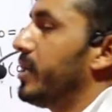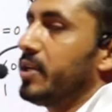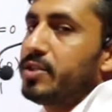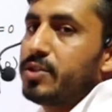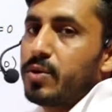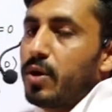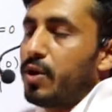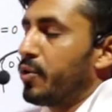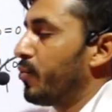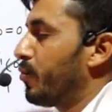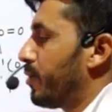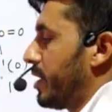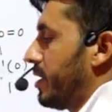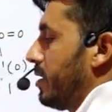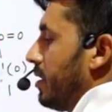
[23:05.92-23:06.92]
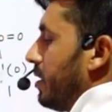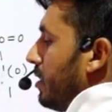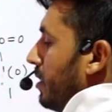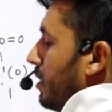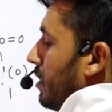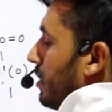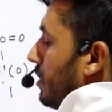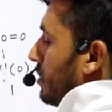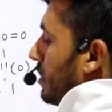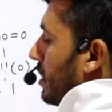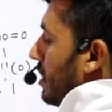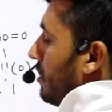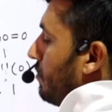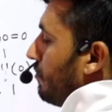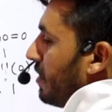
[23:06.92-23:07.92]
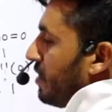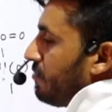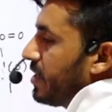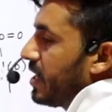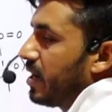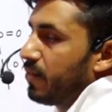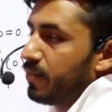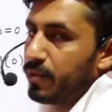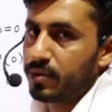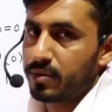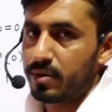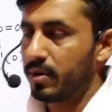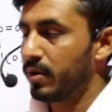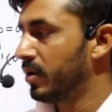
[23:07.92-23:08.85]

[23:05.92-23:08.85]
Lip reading: It is equal to 1. Then 1 we have put,